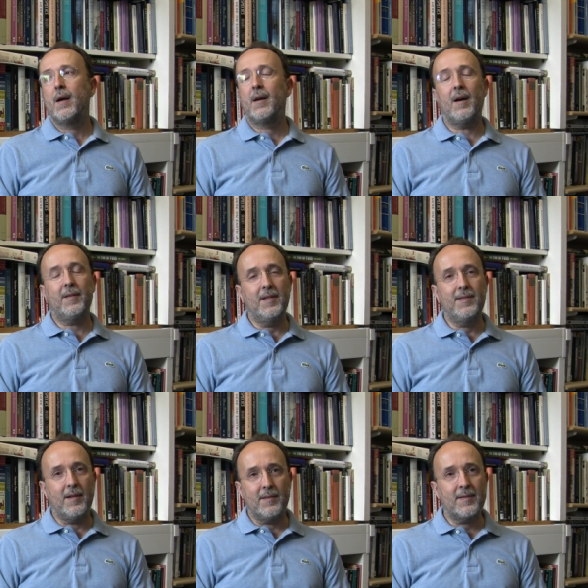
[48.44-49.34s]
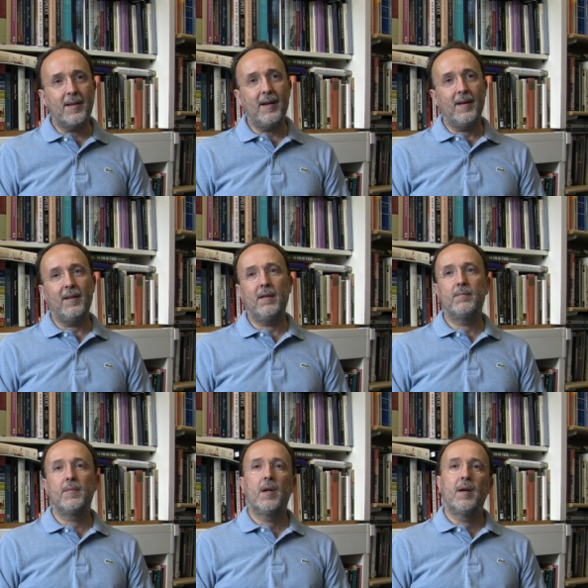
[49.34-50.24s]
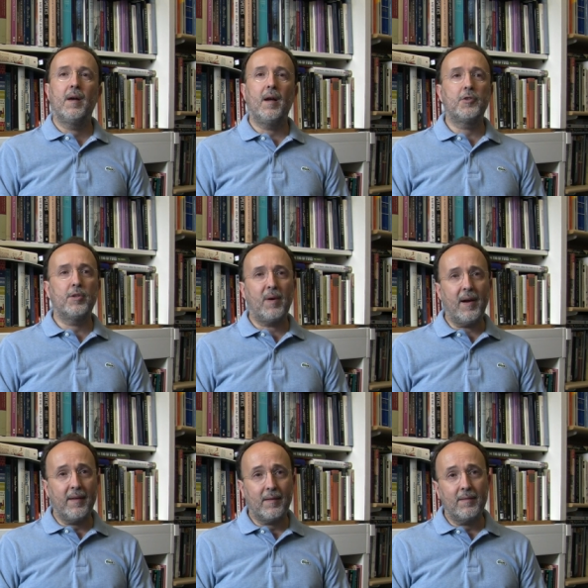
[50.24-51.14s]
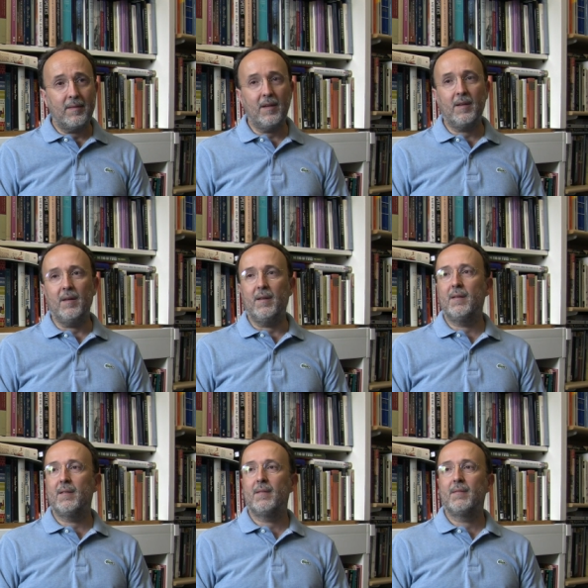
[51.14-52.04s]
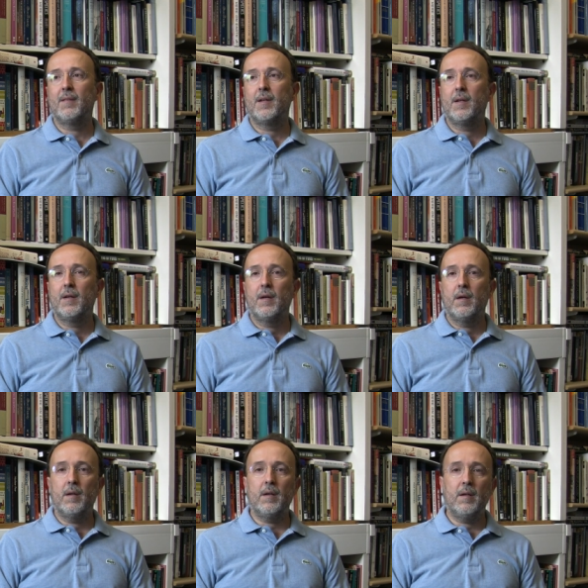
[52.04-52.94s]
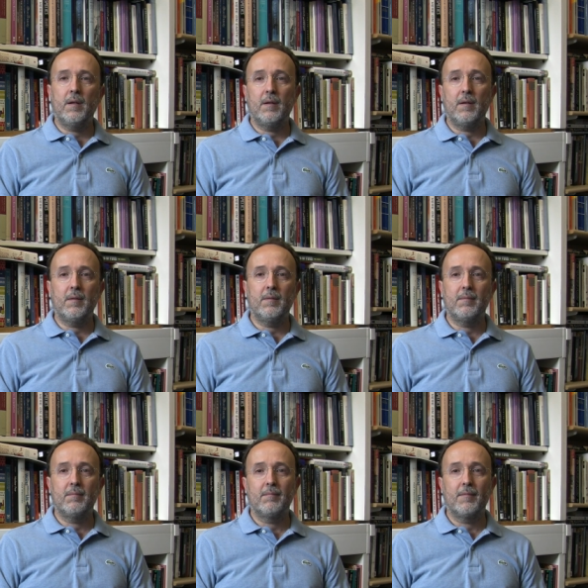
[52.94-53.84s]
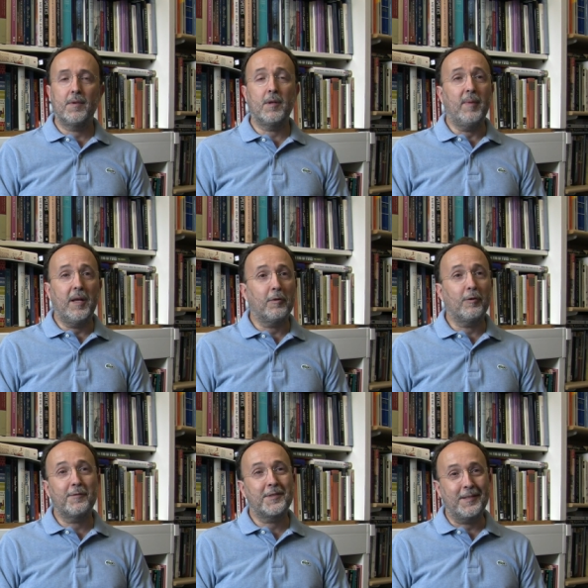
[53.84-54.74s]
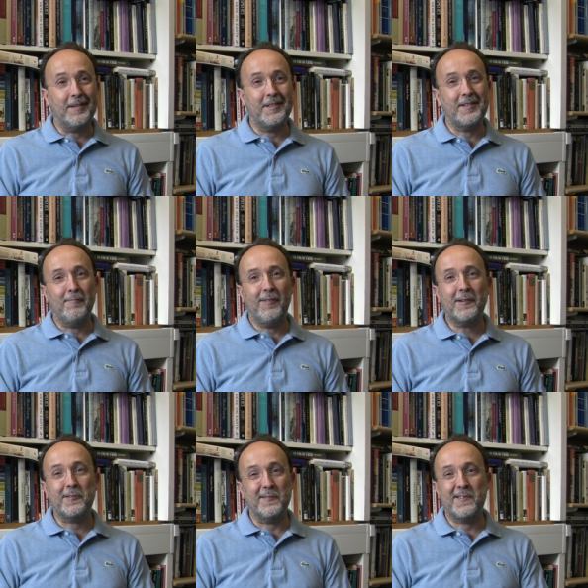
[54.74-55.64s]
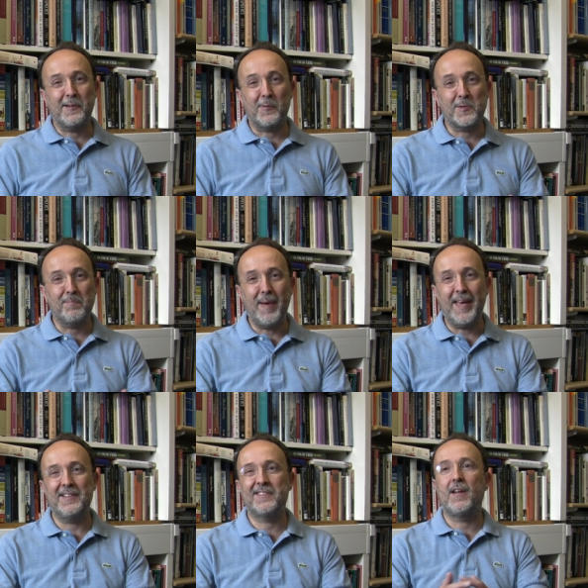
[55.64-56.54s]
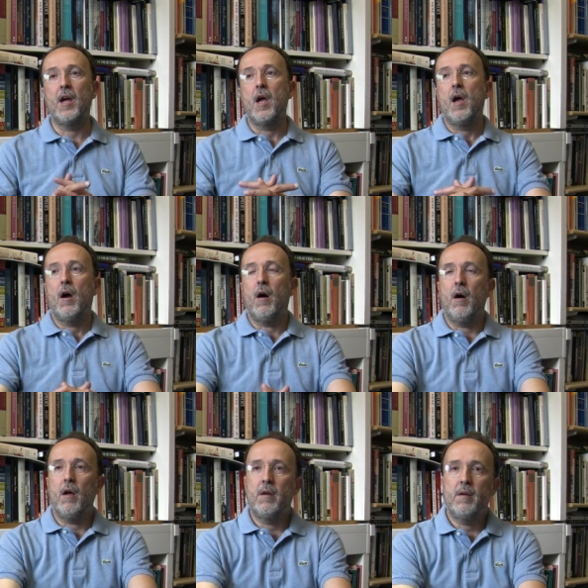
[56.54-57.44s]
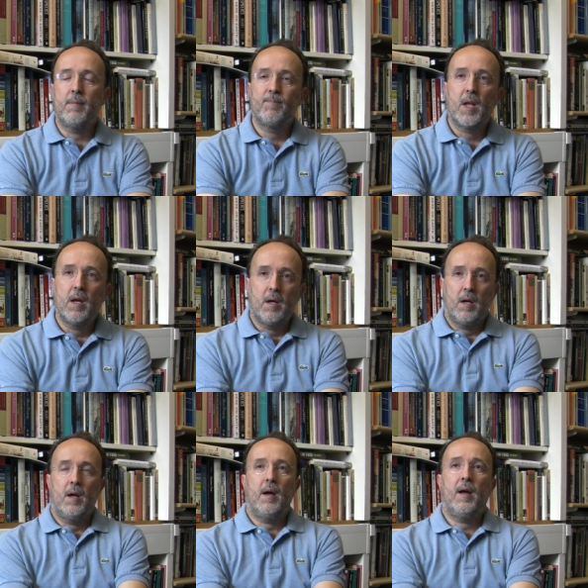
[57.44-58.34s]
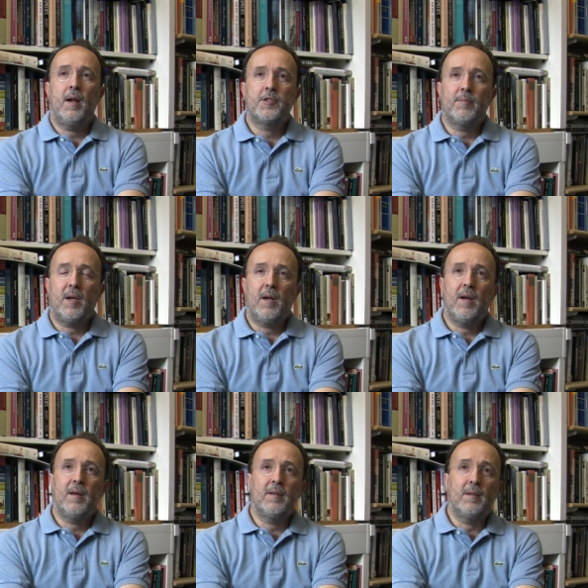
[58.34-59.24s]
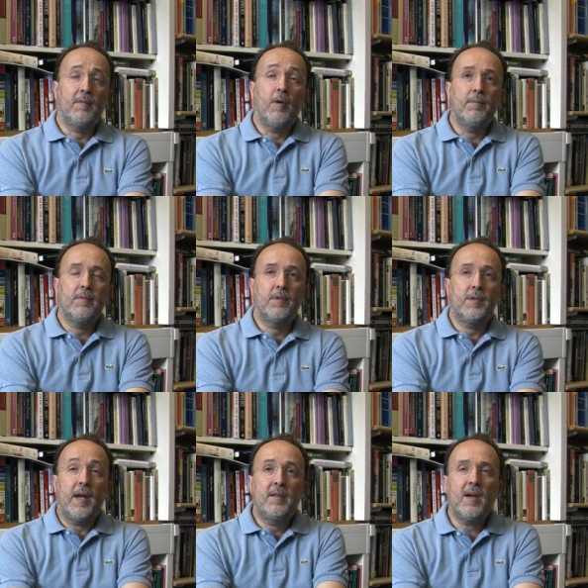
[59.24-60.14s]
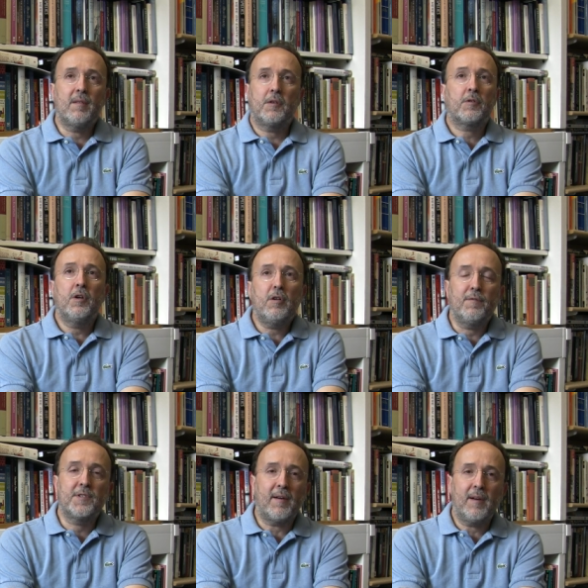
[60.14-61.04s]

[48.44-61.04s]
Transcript: Cartesian style, algebraic thinking, uh, the method of series and fluxions that was based on algebra, uh, on the idea that curves are